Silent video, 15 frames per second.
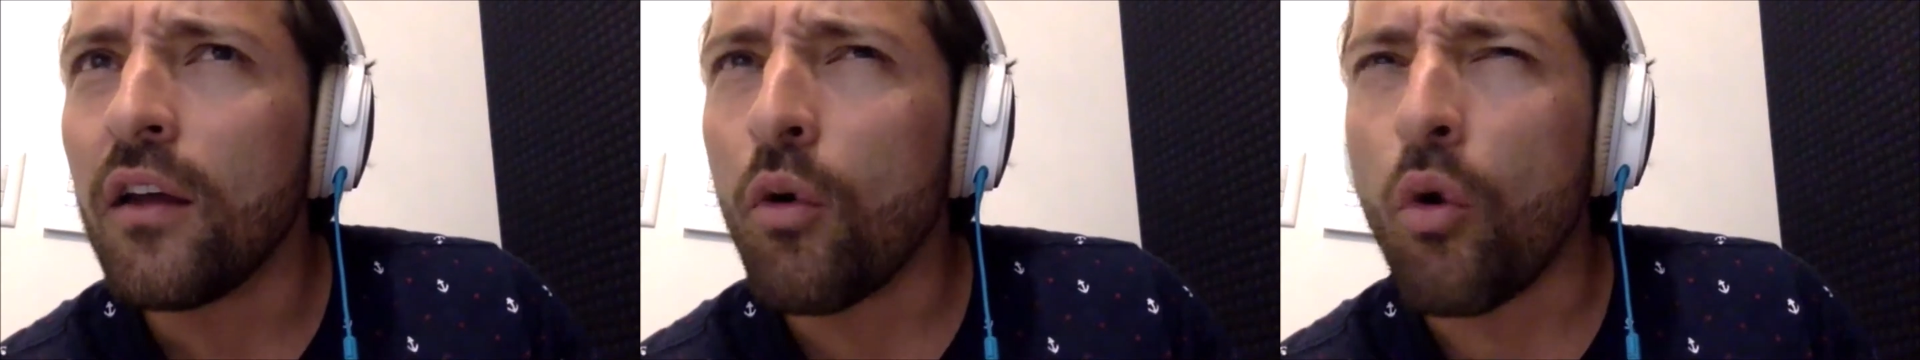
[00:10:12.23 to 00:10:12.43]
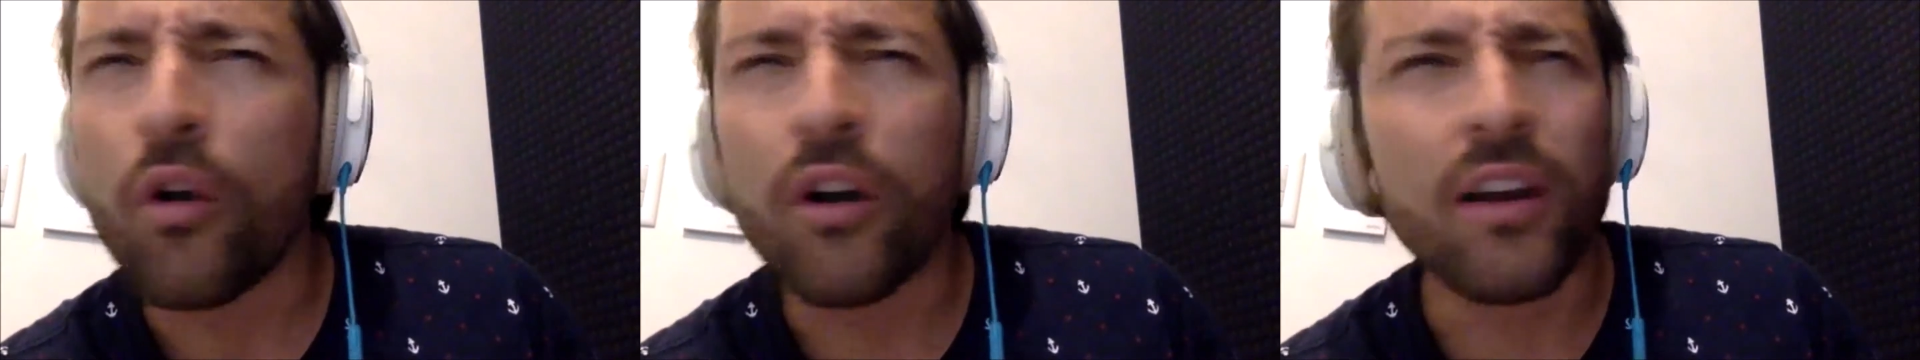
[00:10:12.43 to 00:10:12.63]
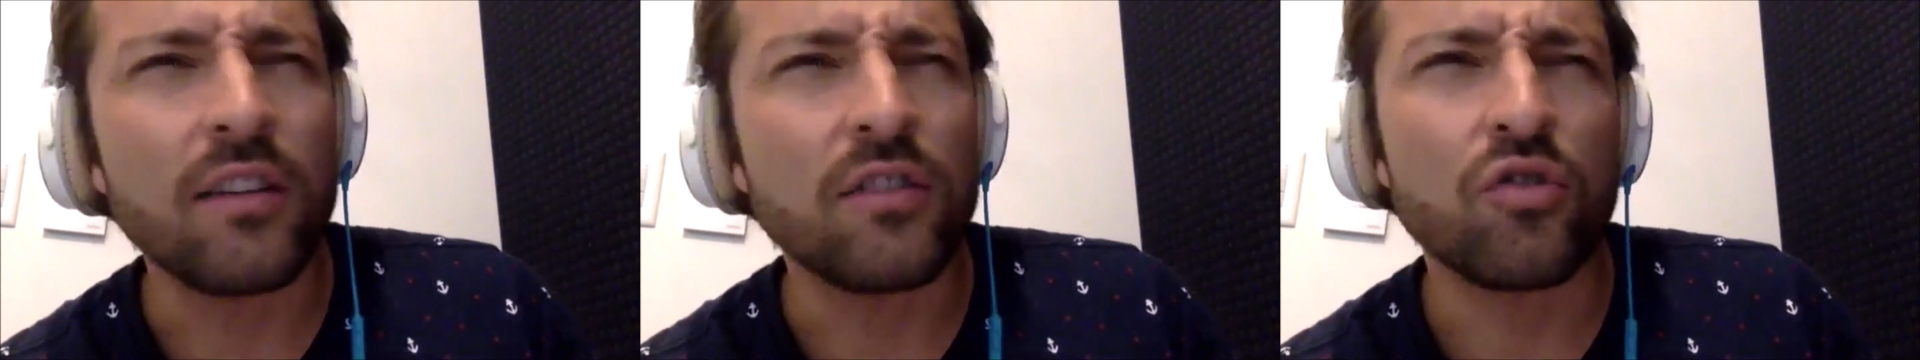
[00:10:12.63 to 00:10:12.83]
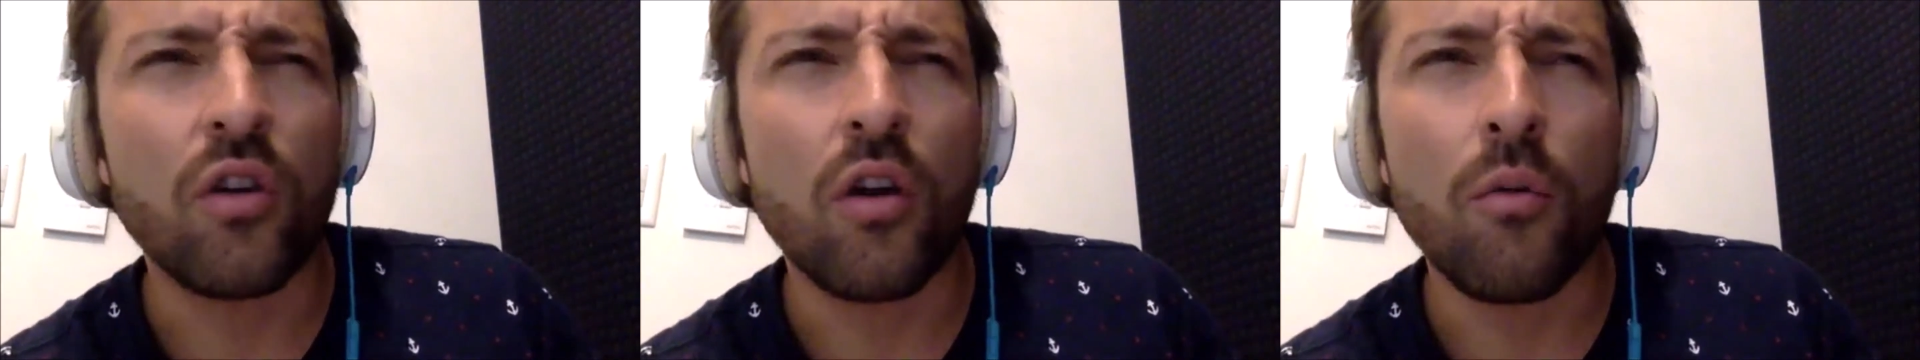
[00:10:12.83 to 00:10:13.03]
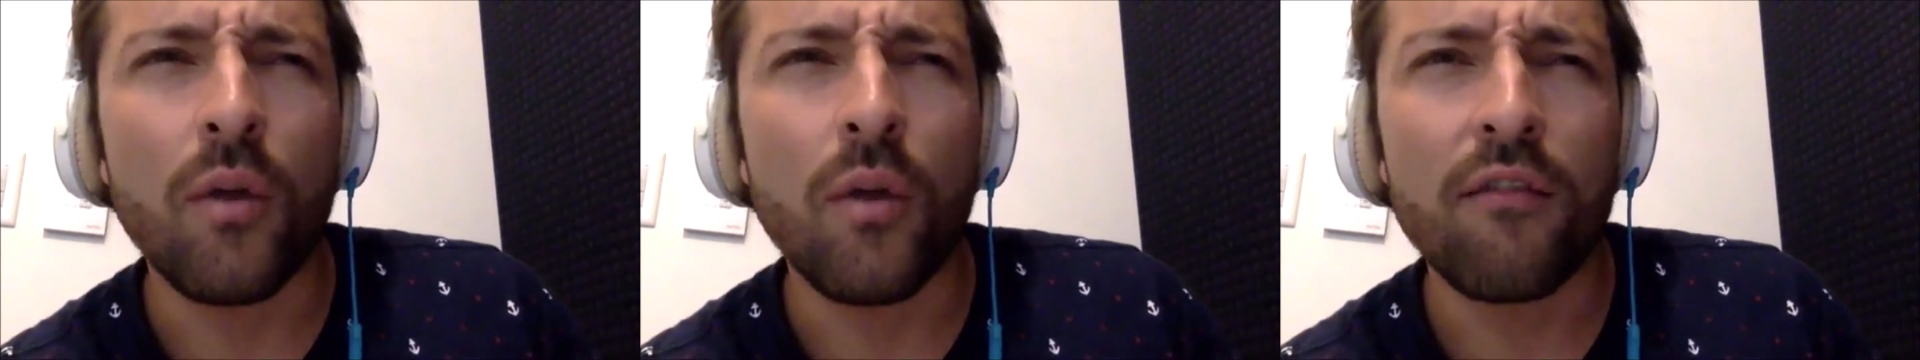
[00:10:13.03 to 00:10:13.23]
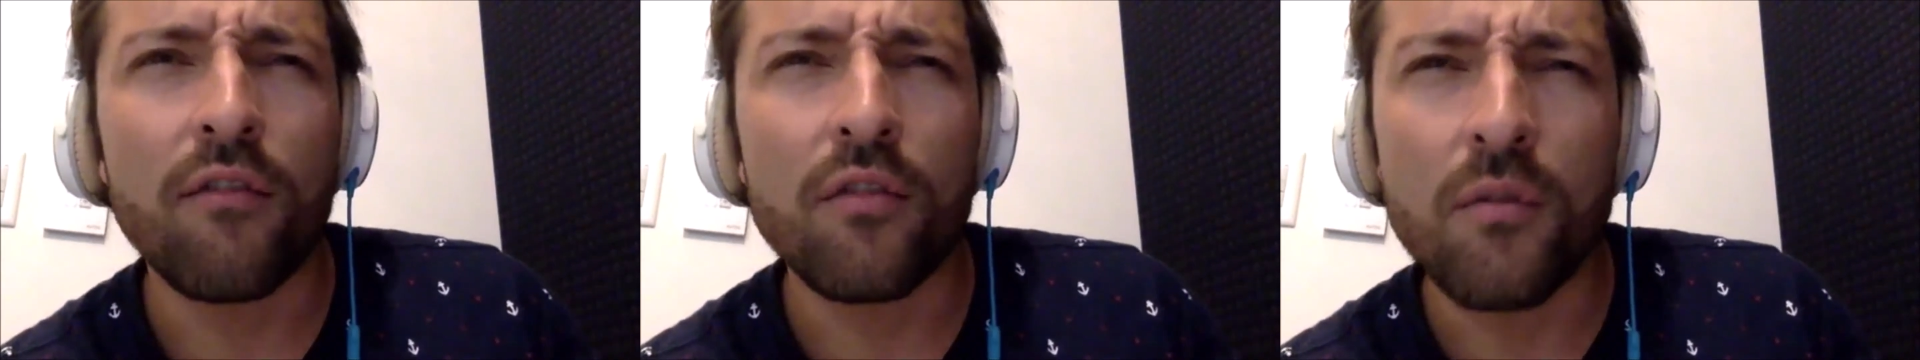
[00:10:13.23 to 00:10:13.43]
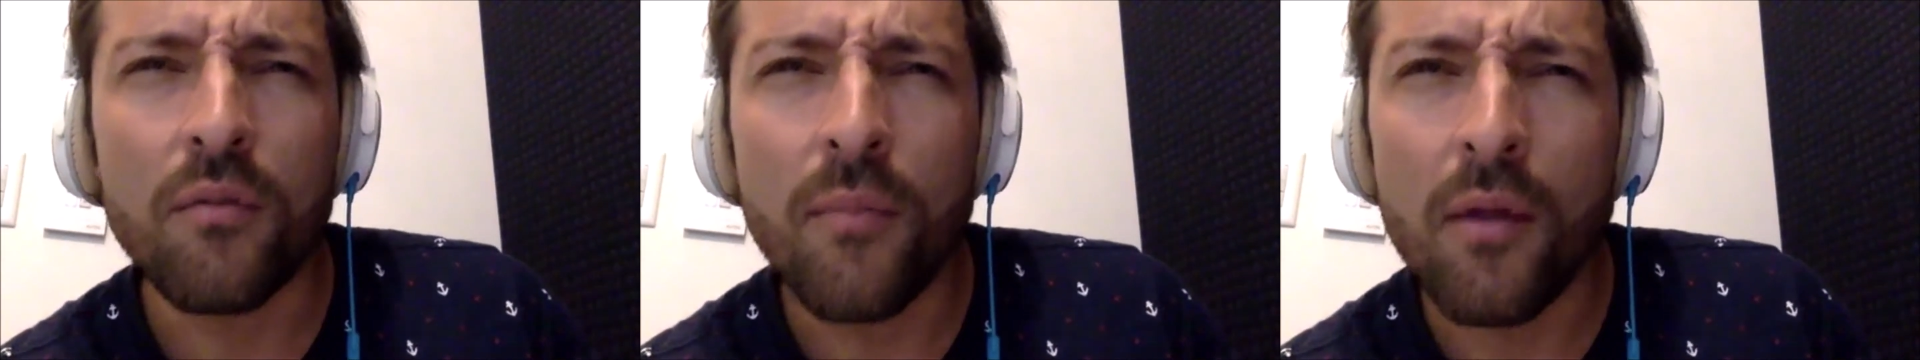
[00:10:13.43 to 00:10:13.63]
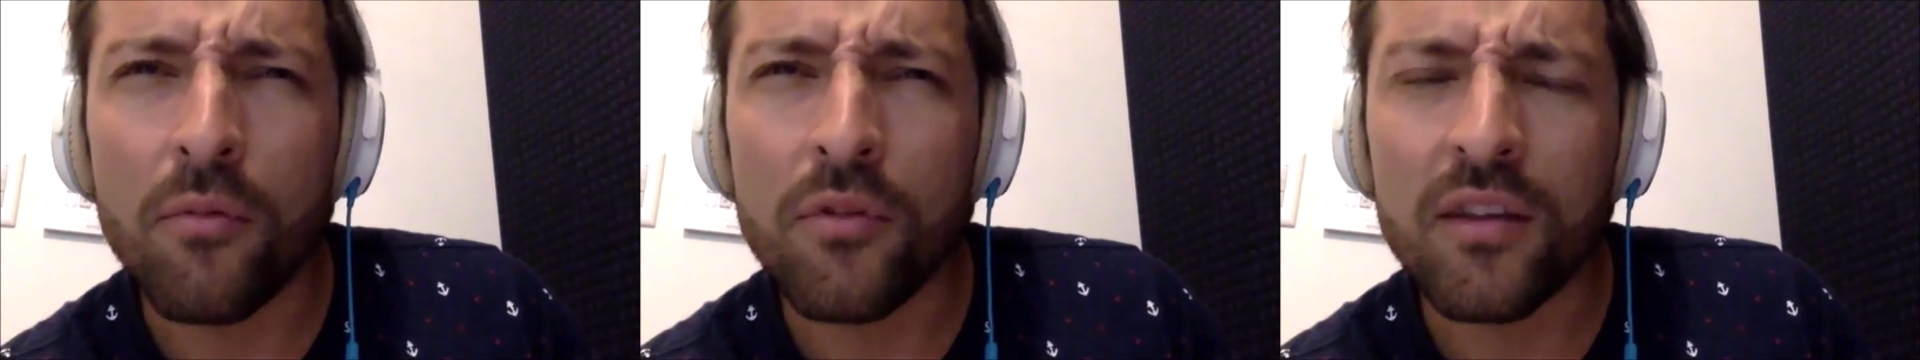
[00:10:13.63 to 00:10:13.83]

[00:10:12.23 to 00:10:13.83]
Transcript: orchestra or whatever. Do you remember?